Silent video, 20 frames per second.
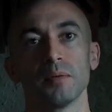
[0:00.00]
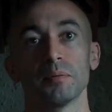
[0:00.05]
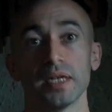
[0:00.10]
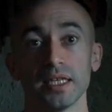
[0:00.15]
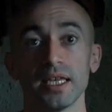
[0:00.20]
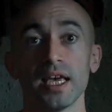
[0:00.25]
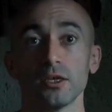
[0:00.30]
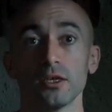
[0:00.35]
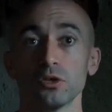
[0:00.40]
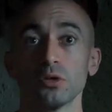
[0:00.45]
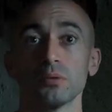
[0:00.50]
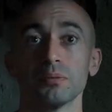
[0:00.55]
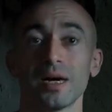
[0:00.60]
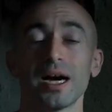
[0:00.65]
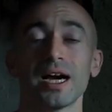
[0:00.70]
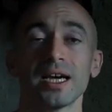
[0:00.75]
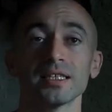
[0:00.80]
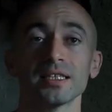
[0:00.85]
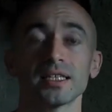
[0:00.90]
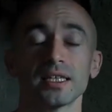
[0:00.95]
But yeah, your
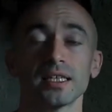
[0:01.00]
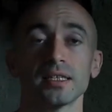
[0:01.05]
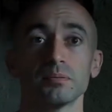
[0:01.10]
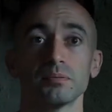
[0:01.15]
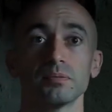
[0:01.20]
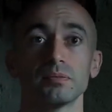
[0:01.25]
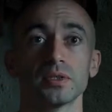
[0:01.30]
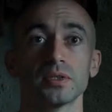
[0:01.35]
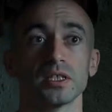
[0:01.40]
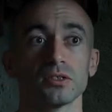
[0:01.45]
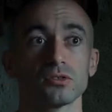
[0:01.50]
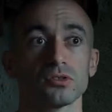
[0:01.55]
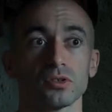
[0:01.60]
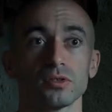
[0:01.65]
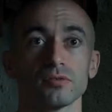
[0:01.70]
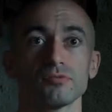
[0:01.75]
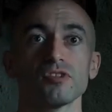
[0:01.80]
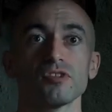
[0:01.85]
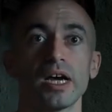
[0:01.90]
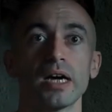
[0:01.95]
mind can
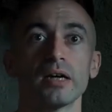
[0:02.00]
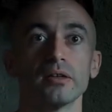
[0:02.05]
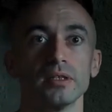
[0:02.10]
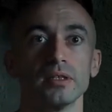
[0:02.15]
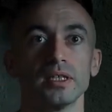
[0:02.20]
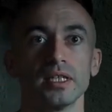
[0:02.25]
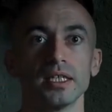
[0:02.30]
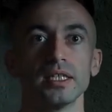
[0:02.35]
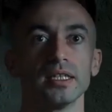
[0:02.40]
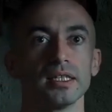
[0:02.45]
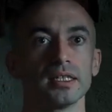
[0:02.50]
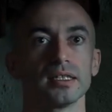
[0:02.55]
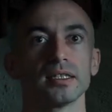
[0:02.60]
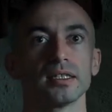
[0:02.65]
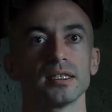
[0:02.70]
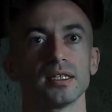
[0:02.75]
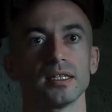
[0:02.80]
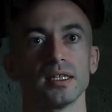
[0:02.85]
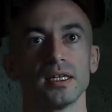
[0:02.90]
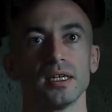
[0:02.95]
sort of drown in it.